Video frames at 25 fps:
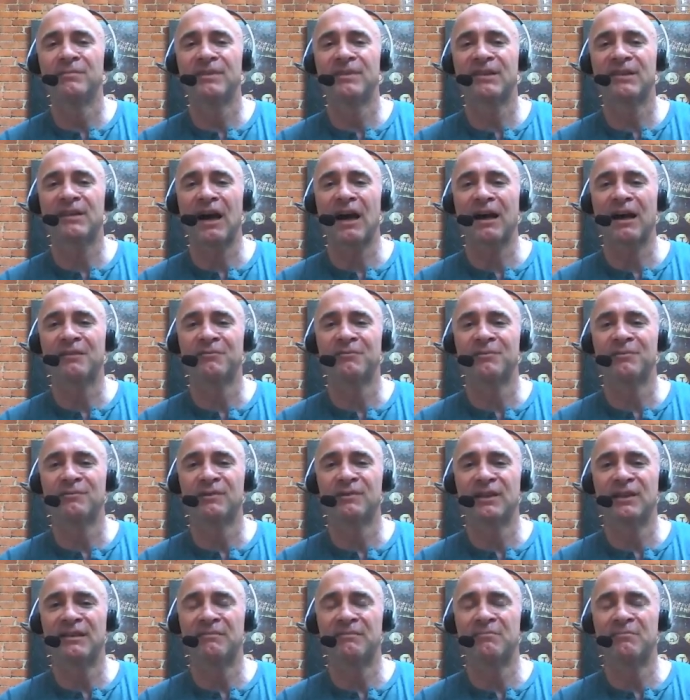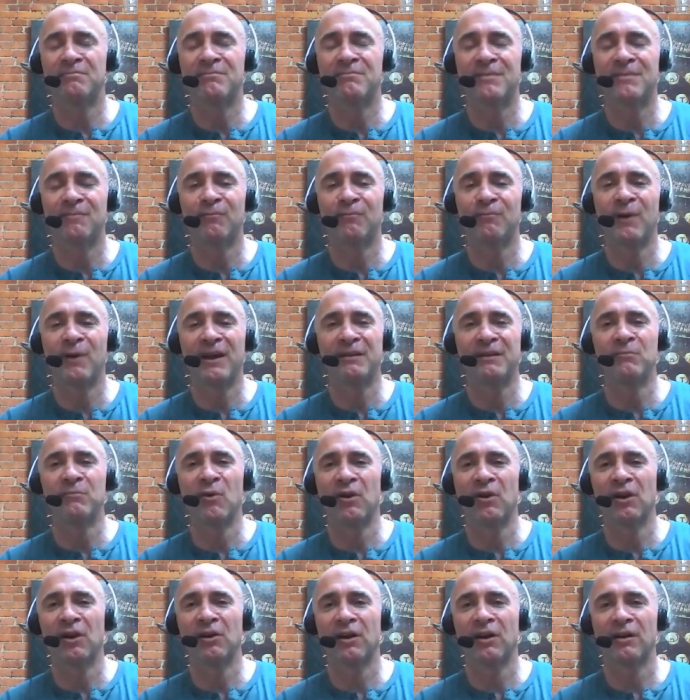Scott is way
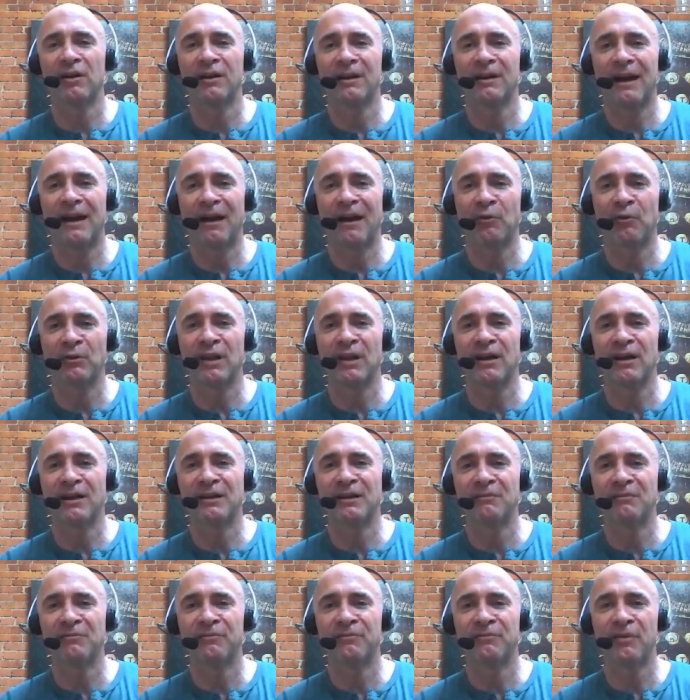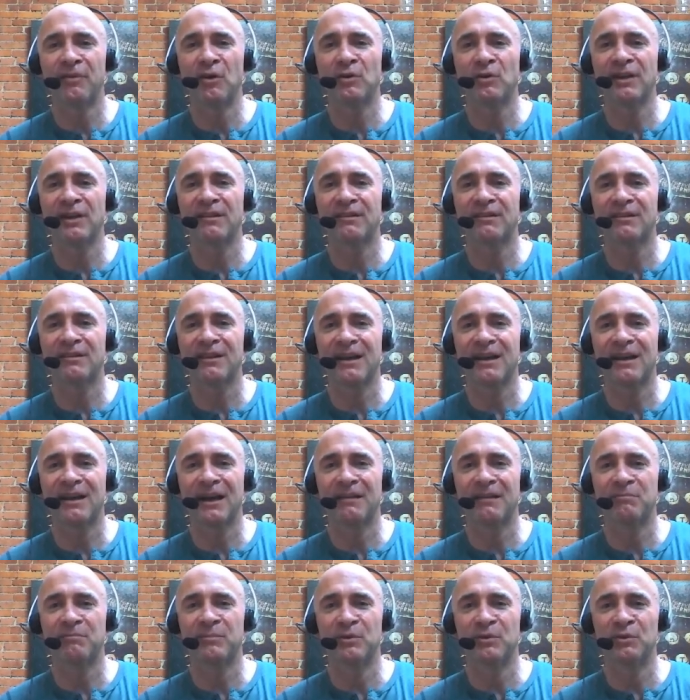more outline-focused, and
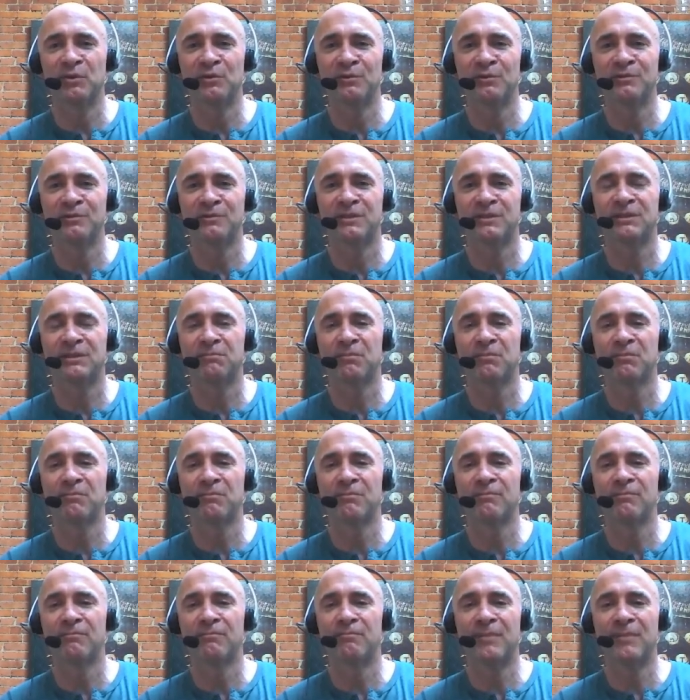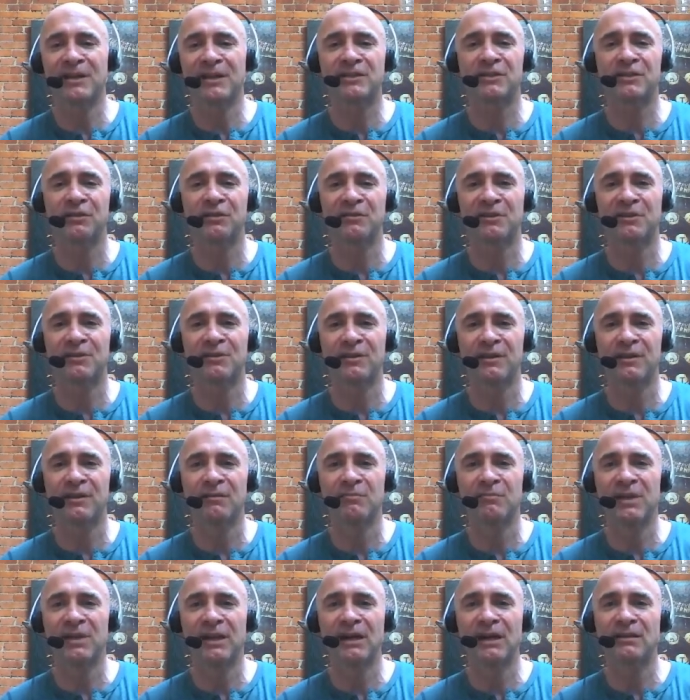I've moved much closer to
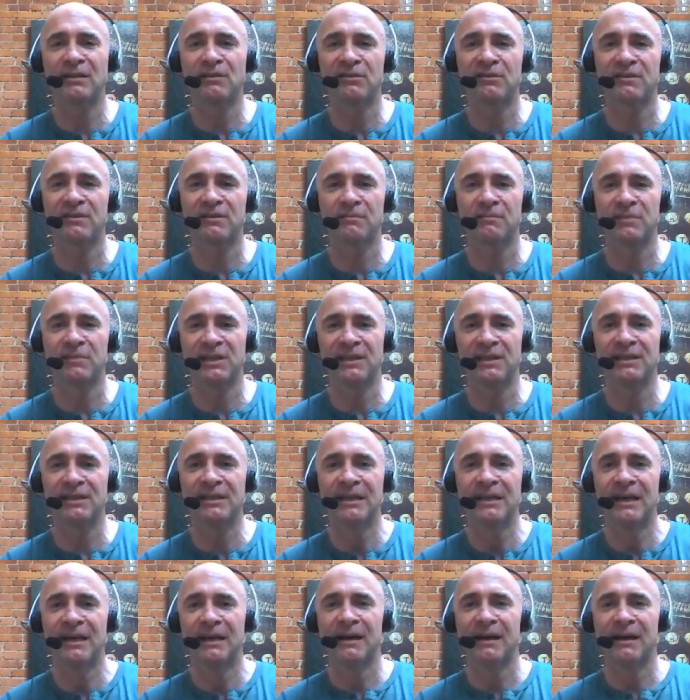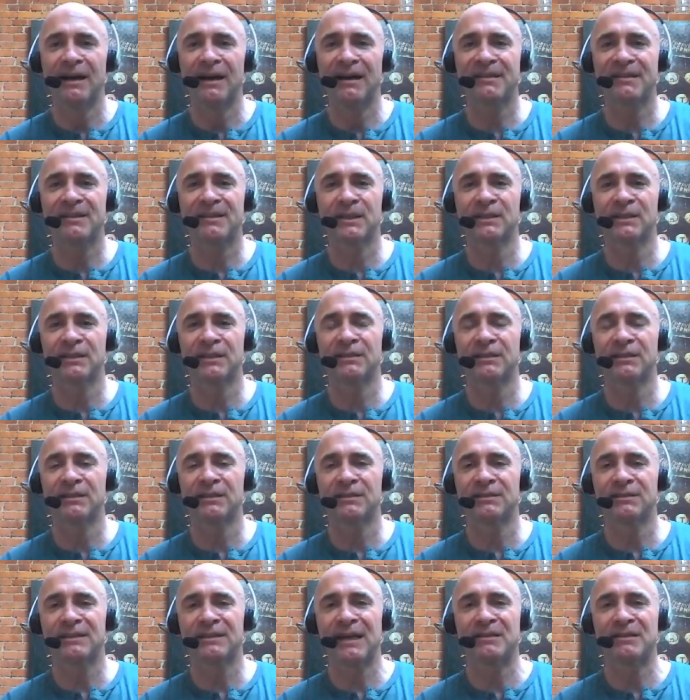him than I used to be. I still
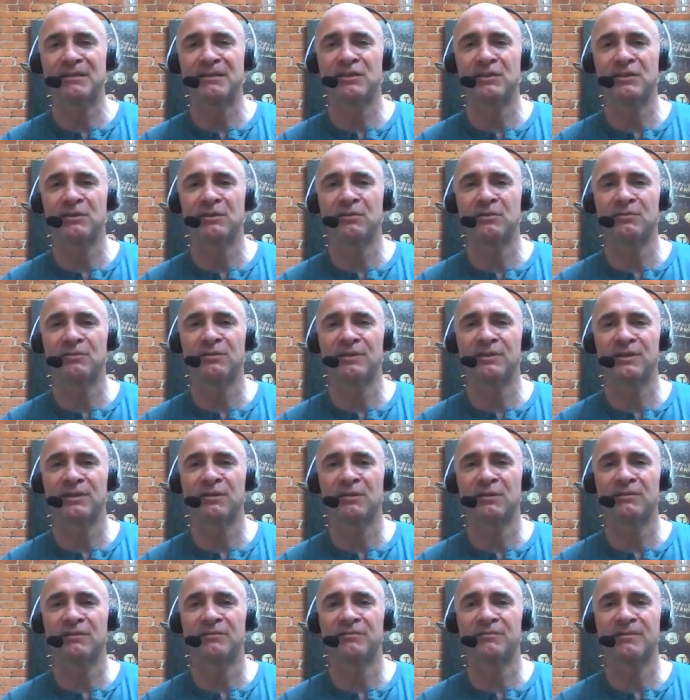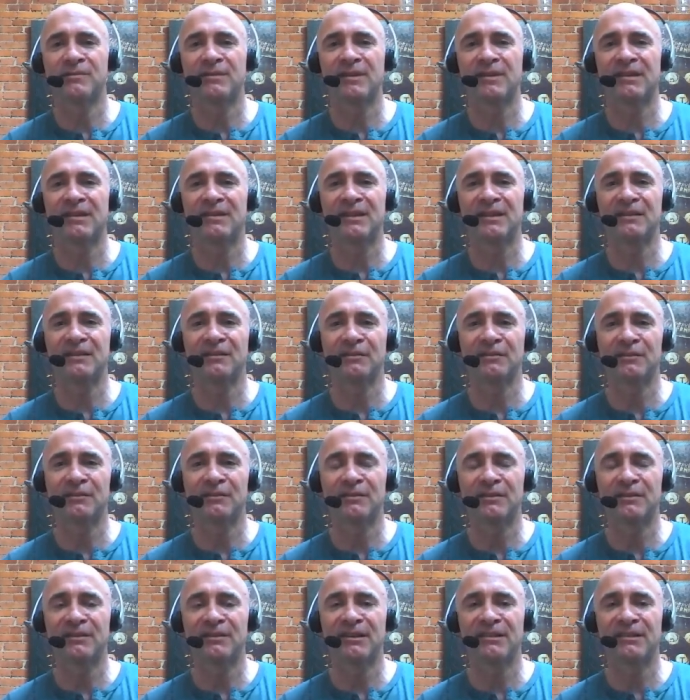tend to sort of
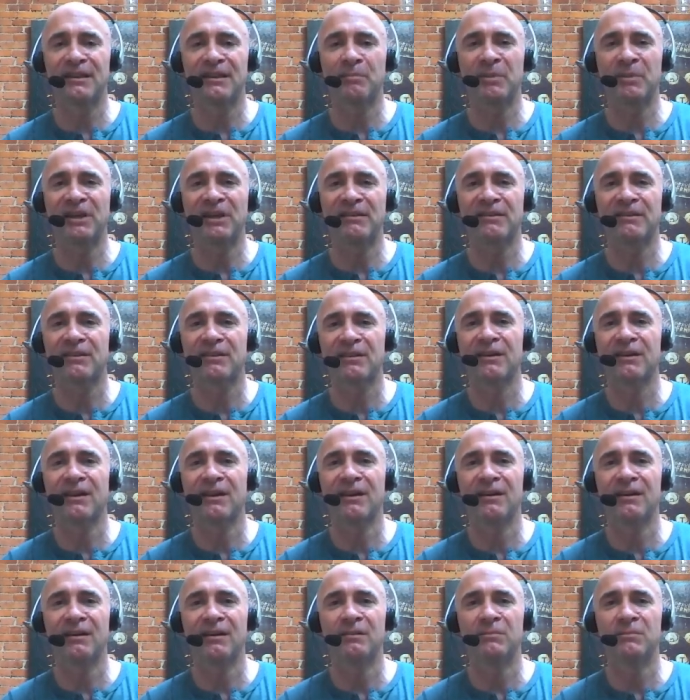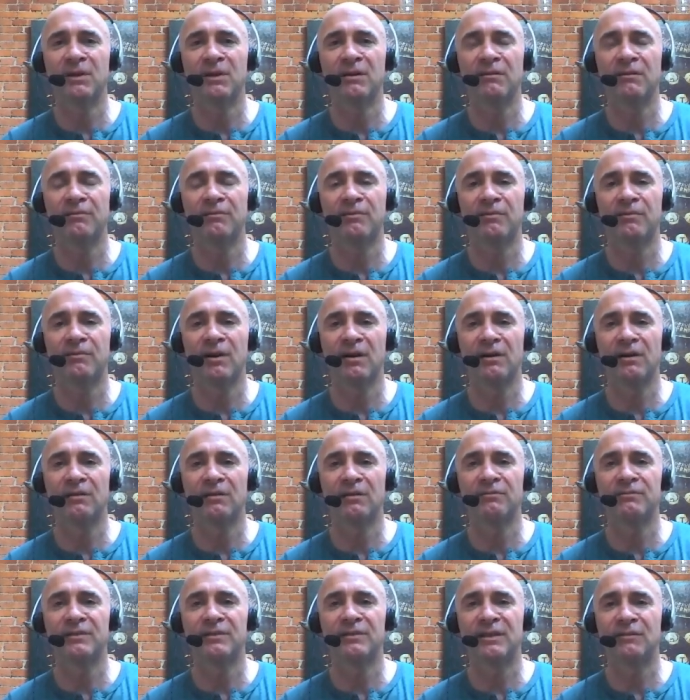steal snippets
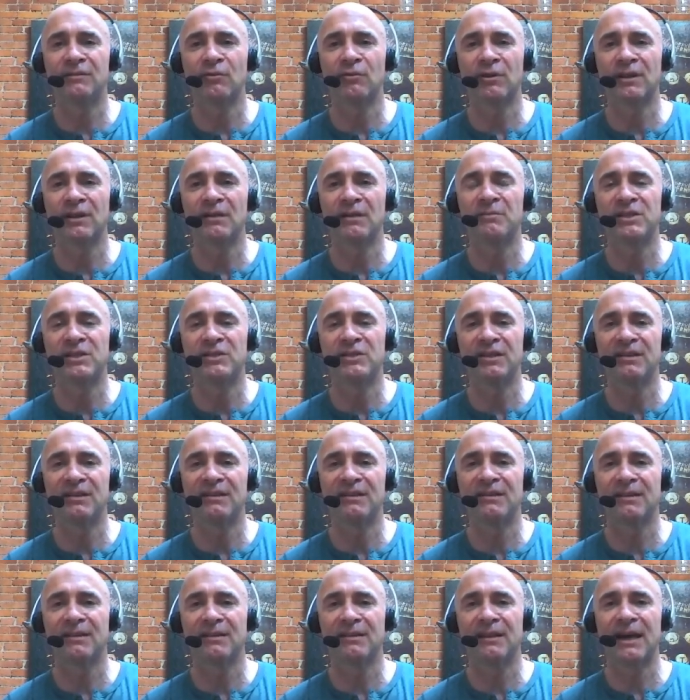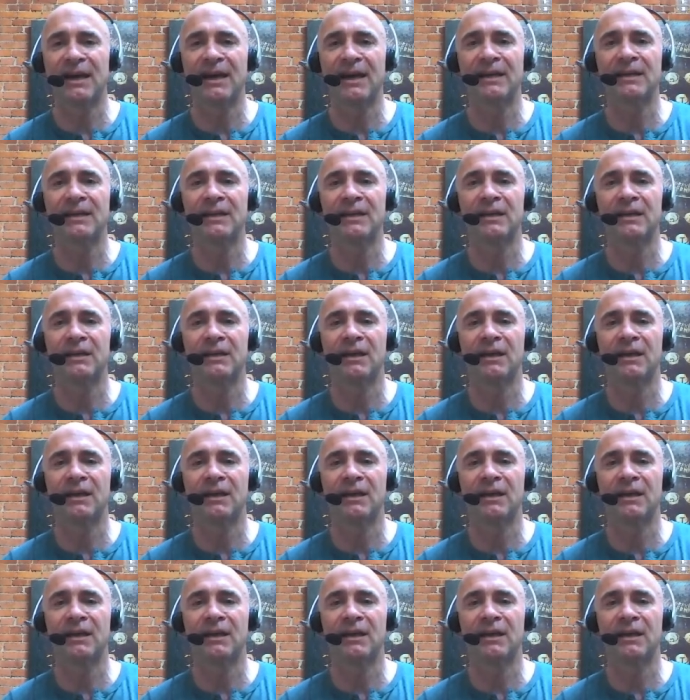of or images that